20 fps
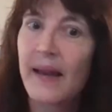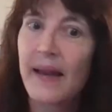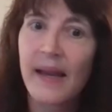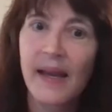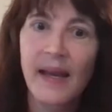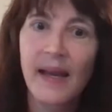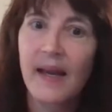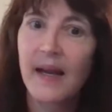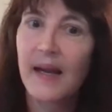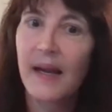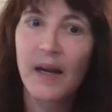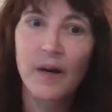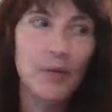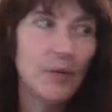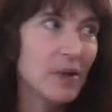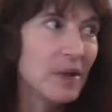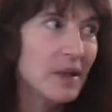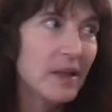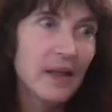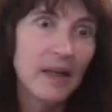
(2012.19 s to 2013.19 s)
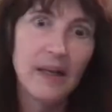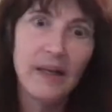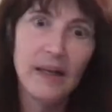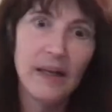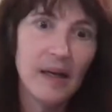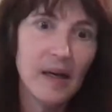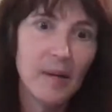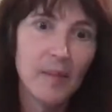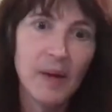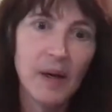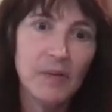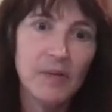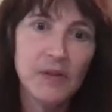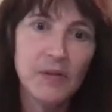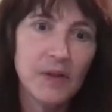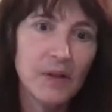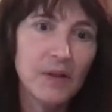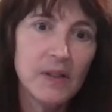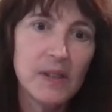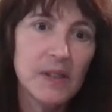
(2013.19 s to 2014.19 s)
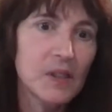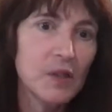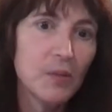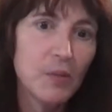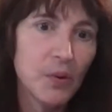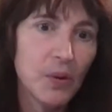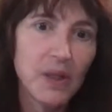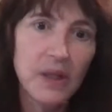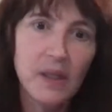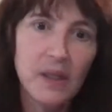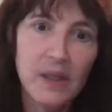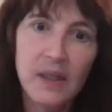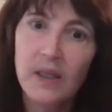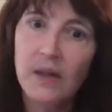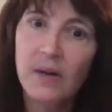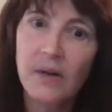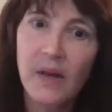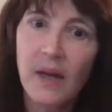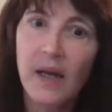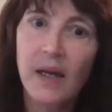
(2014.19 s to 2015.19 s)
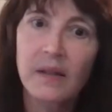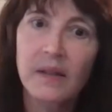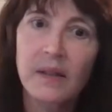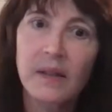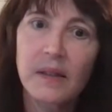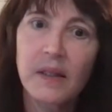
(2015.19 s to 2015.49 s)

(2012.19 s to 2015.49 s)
and I really I was very disappointed to hear that